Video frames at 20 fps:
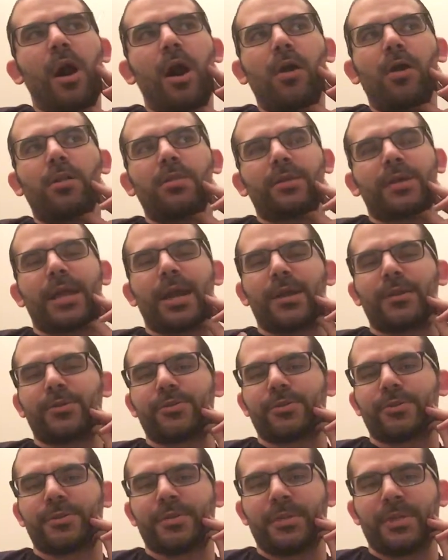all the
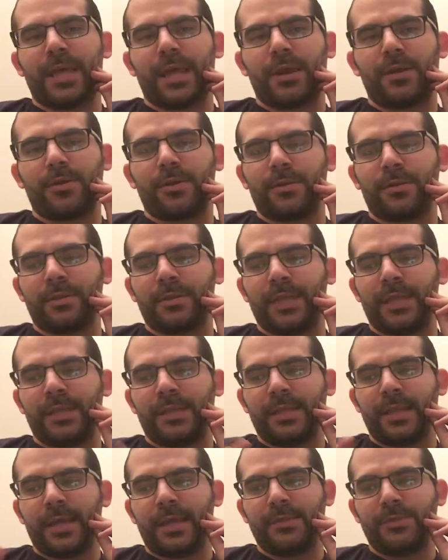characters
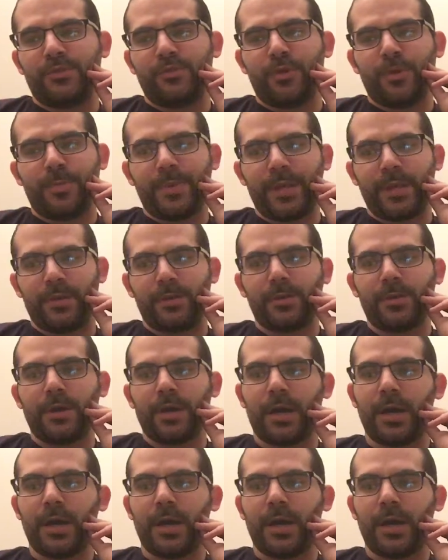that do appear.